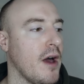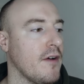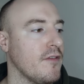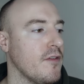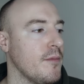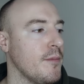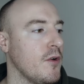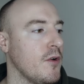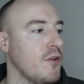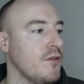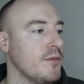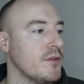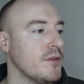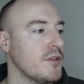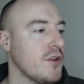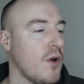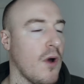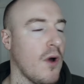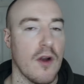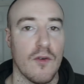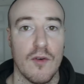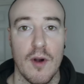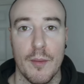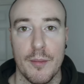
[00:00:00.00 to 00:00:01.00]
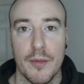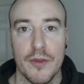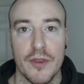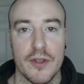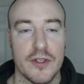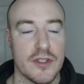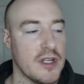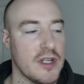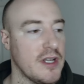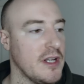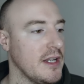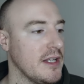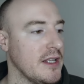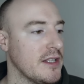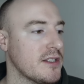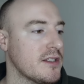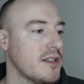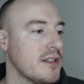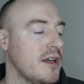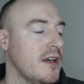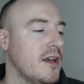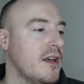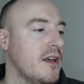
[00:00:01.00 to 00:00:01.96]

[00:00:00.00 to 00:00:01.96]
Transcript: other movements higher up on the tier list,